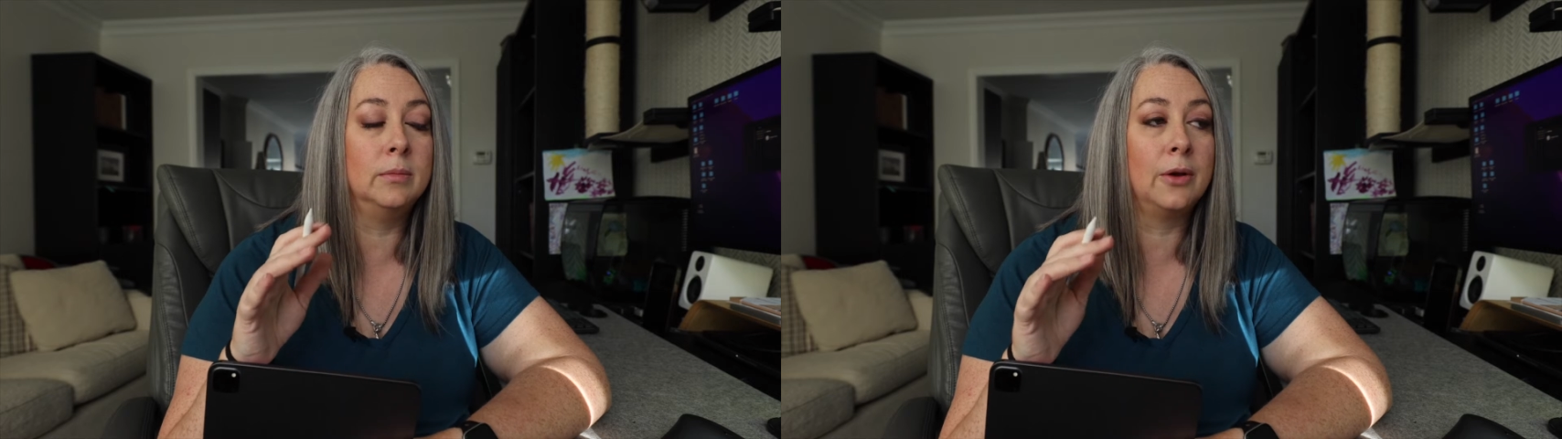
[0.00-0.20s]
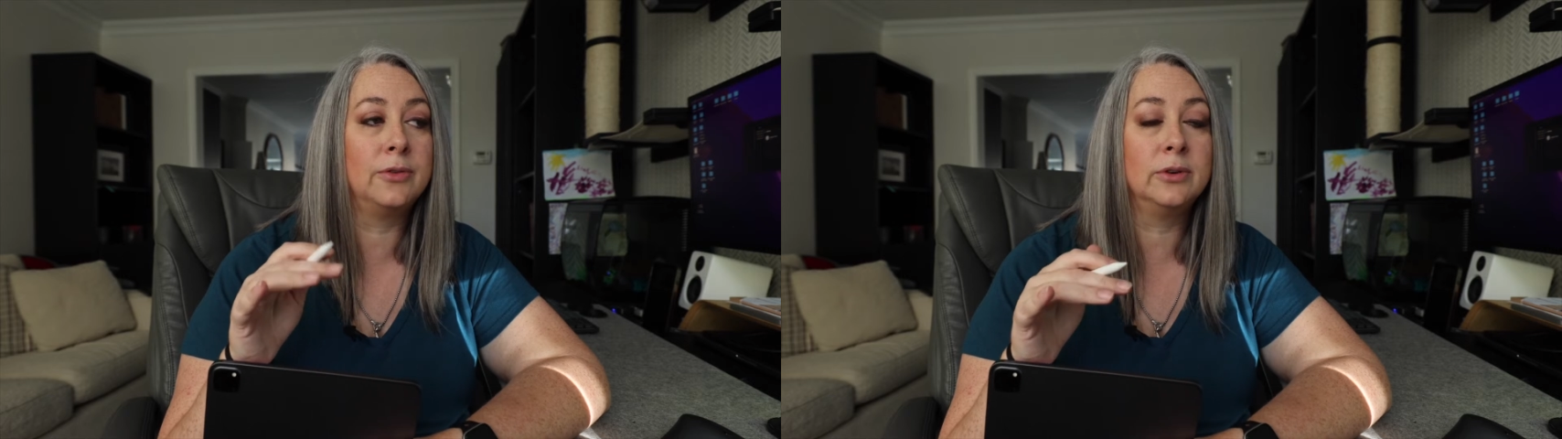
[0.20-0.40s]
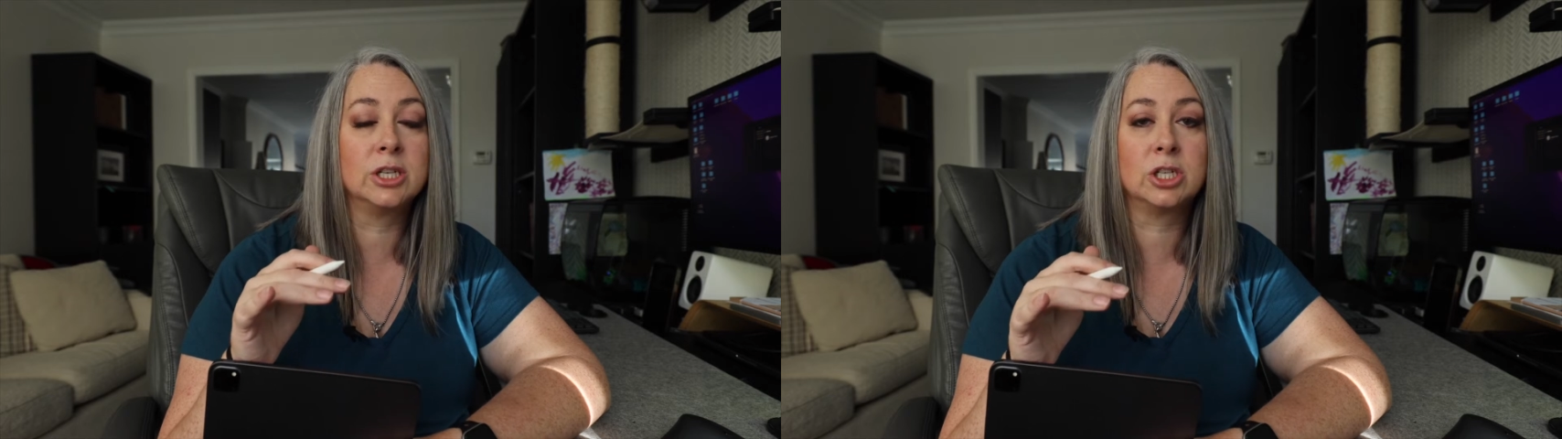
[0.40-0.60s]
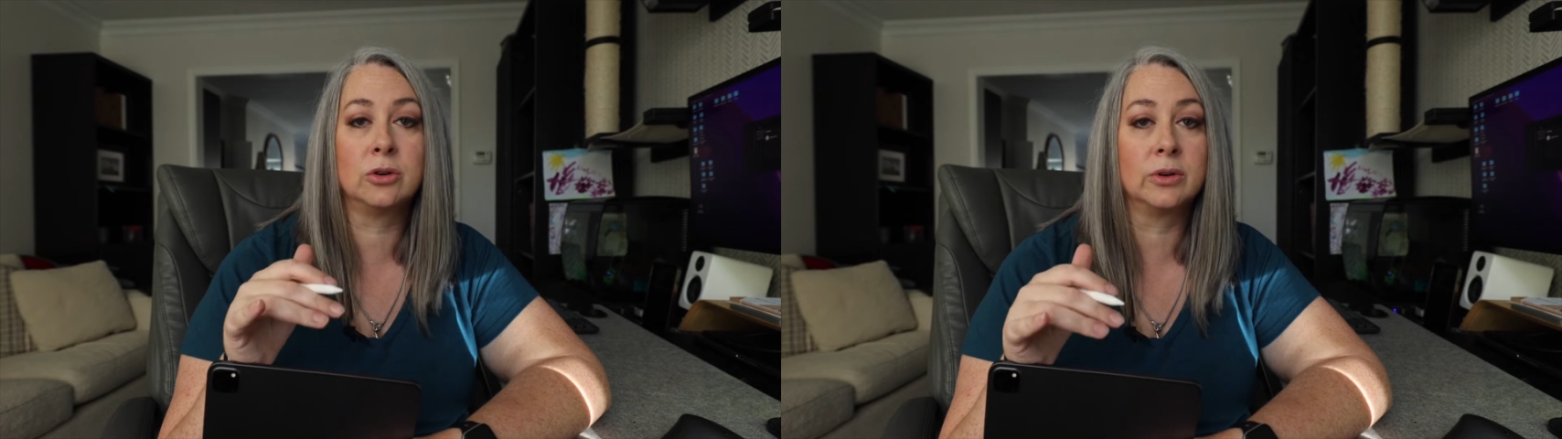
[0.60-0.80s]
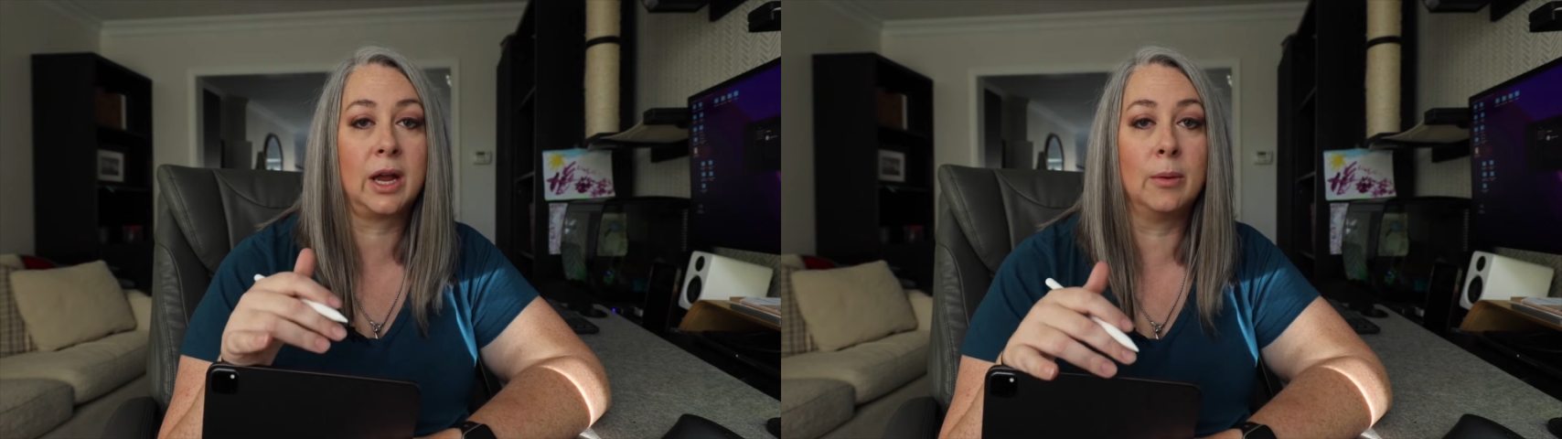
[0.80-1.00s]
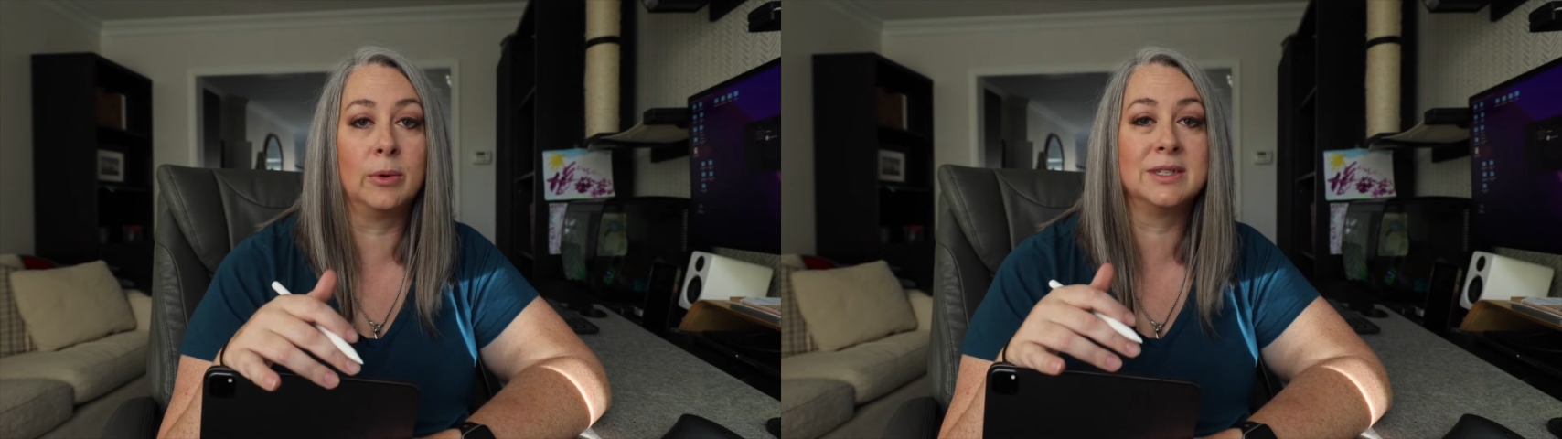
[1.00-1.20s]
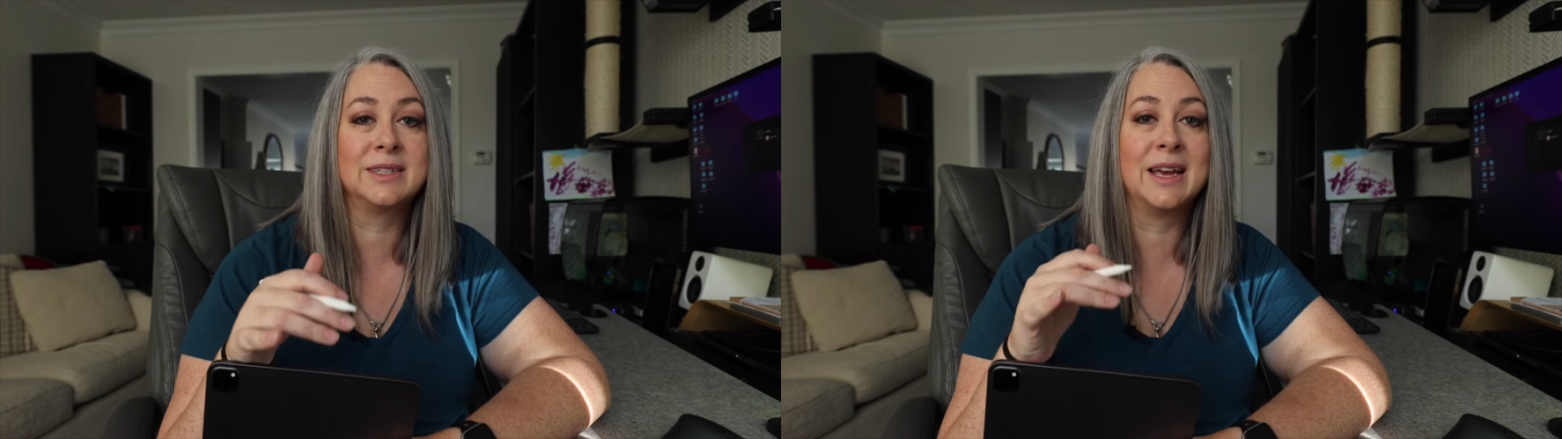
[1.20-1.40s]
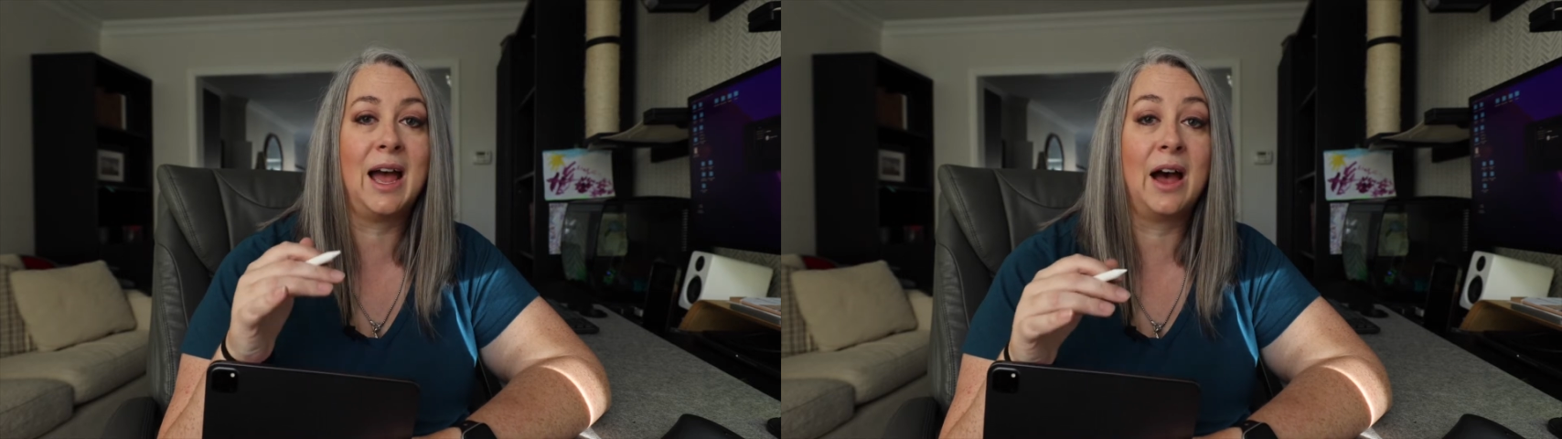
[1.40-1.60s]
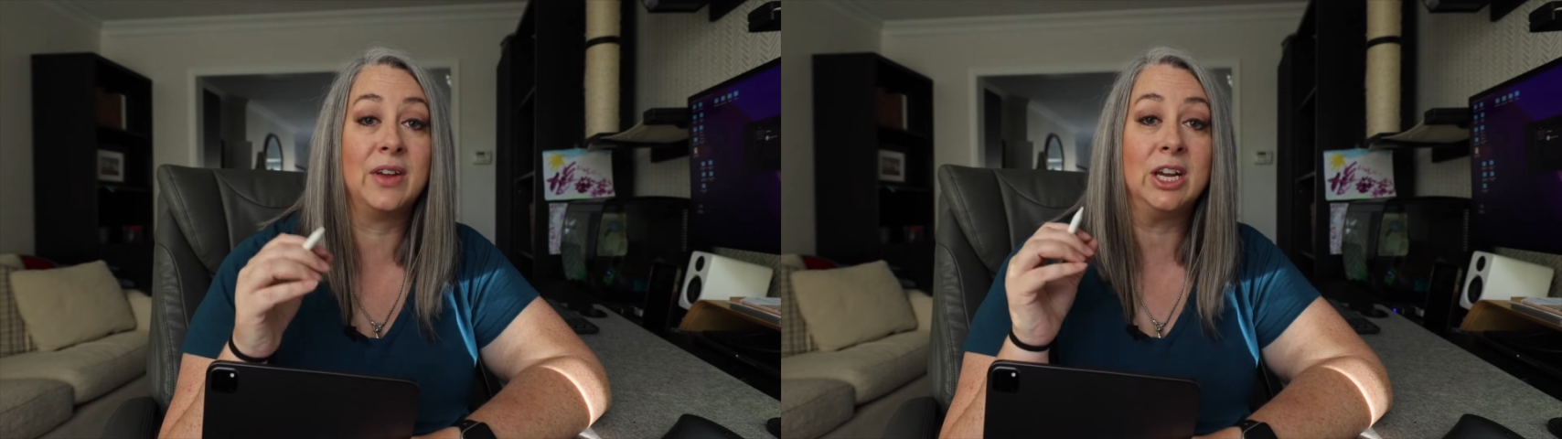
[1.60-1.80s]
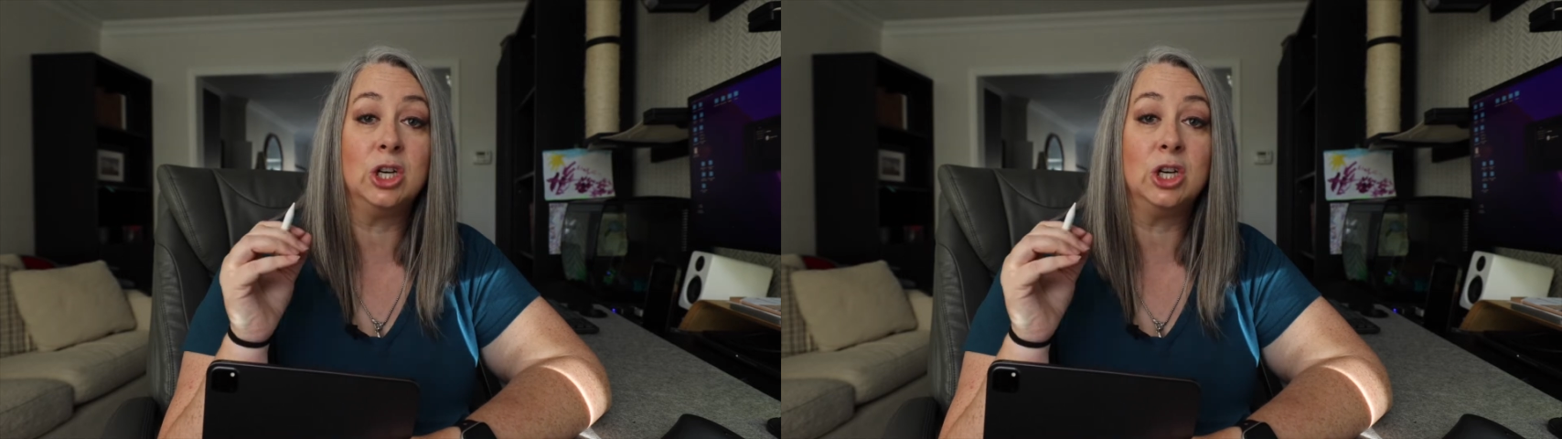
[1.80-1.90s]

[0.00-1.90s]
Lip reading: other digital cameras that have a